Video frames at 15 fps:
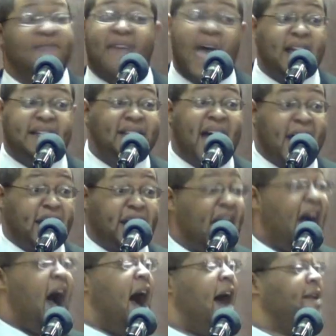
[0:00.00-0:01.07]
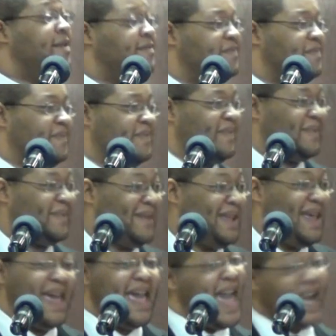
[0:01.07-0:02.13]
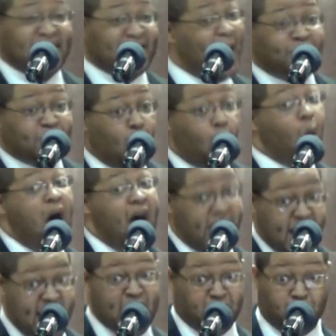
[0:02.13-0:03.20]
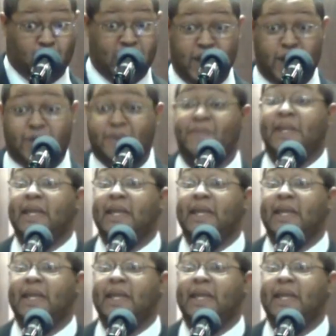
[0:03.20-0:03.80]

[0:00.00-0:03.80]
There's not a God except the one in Israel.